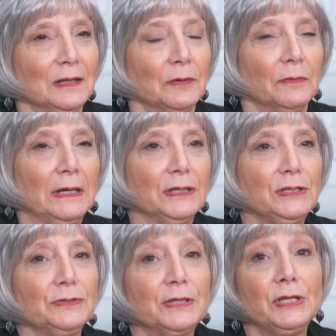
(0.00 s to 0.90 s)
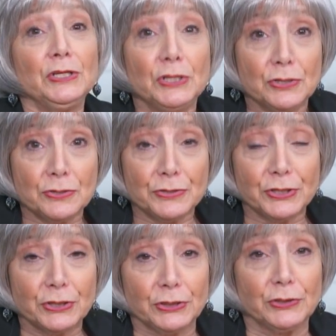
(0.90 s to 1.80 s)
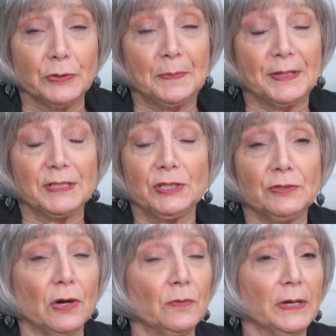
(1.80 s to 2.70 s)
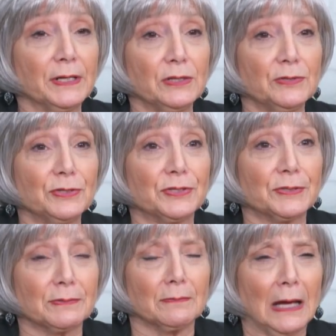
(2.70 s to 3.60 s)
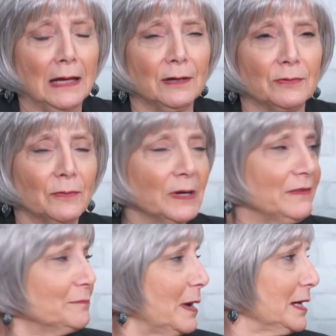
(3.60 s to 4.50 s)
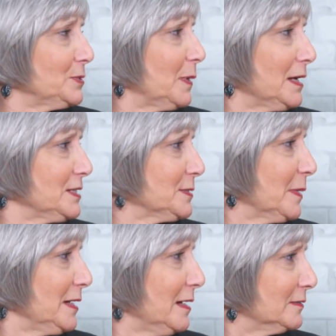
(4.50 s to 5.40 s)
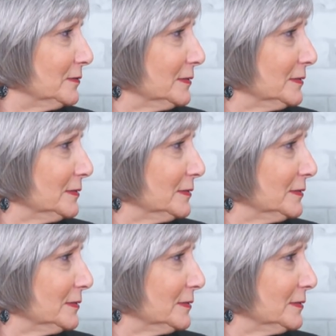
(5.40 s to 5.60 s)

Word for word: Well, you can use a glue, but you don't want to use, I don't know what even Mod Podge is made of